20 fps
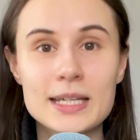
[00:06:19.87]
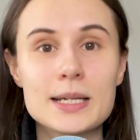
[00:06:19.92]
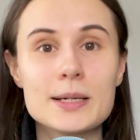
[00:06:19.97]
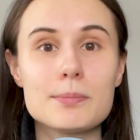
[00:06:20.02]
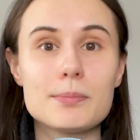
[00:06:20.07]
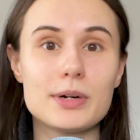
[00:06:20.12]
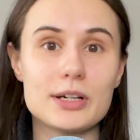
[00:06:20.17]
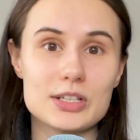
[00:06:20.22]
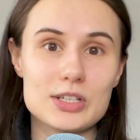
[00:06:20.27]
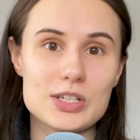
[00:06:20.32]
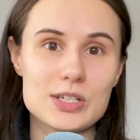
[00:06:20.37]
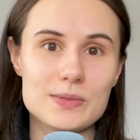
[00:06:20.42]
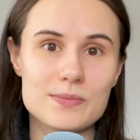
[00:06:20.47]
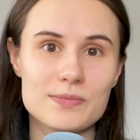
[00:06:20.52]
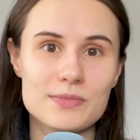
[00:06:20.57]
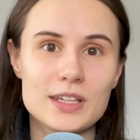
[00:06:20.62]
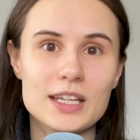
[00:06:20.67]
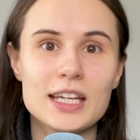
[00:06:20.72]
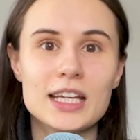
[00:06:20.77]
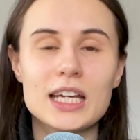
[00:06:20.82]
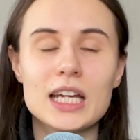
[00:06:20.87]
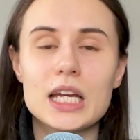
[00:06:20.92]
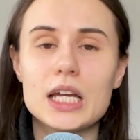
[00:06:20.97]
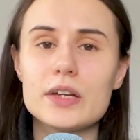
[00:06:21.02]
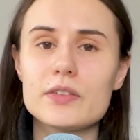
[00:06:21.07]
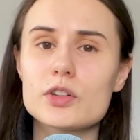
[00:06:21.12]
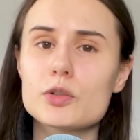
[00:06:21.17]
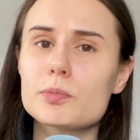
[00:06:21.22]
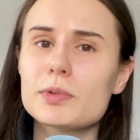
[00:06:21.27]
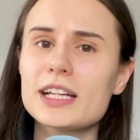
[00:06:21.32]
But
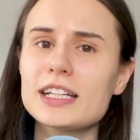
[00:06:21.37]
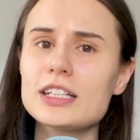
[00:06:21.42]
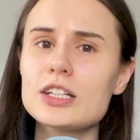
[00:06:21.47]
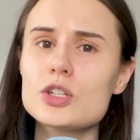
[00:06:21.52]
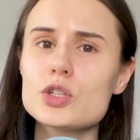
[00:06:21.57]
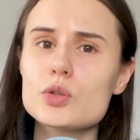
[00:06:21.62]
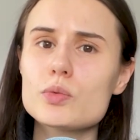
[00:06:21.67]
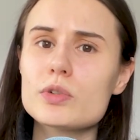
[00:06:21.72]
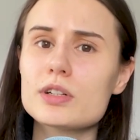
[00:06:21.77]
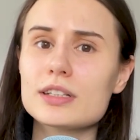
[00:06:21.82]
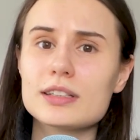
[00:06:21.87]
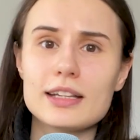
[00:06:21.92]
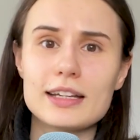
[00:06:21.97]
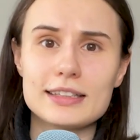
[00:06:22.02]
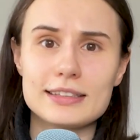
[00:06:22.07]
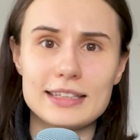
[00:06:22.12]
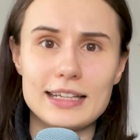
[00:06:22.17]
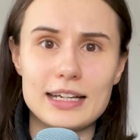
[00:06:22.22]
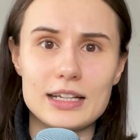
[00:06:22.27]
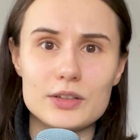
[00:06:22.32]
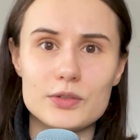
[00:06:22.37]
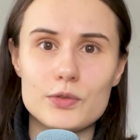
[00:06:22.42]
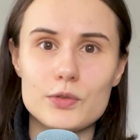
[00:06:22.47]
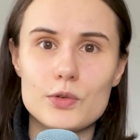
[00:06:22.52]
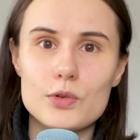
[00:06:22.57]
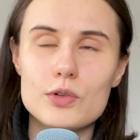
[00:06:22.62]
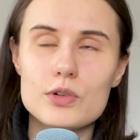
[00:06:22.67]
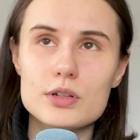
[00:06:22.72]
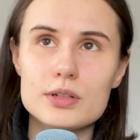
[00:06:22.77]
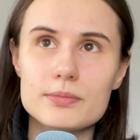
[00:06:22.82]
if you're planning to work like that
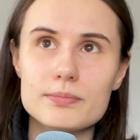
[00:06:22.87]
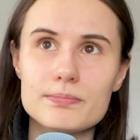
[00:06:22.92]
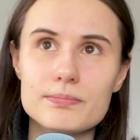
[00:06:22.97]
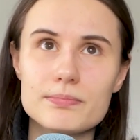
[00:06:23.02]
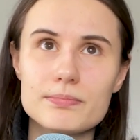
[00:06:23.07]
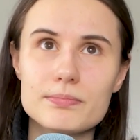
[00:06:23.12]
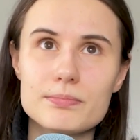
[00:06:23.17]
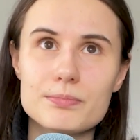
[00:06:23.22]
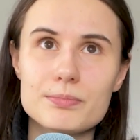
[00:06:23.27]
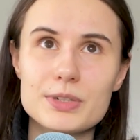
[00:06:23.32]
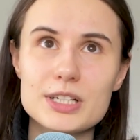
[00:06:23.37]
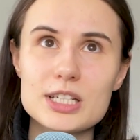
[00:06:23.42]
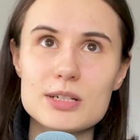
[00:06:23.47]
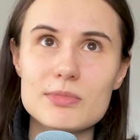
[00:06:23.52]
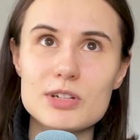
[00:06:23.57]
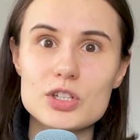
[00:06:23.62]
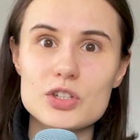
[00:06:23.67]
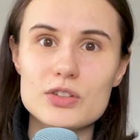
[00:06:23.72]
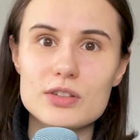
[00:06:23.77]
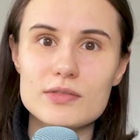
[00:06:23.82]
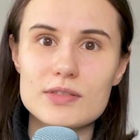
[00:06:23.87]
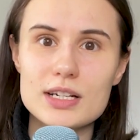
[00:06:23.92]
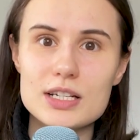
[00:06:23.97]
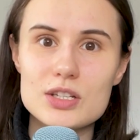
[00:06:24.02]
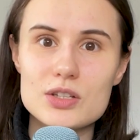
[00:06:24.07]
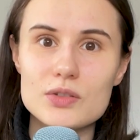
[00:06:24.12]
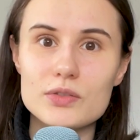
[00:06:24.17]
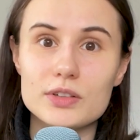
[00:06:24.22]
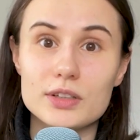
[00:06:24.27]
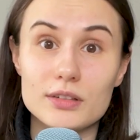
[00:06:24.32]
for pretty much the
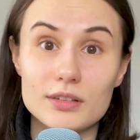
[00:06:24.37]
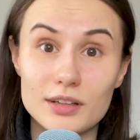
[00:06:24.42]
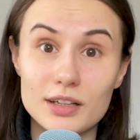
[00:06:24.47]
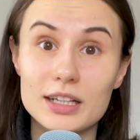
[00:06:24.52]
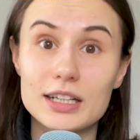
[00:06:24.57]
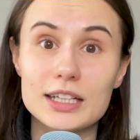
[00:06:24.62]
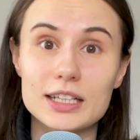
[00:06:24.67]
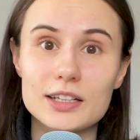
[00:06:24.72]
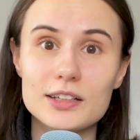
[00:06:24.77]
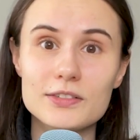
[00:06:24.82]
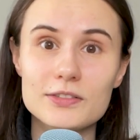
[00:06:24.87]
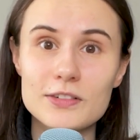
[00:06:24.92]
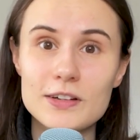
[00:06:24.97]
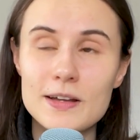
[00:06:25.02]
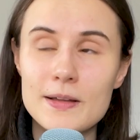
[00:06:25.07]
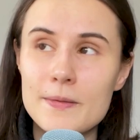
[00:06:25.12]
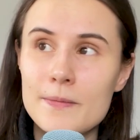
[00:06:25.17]
rest of your life,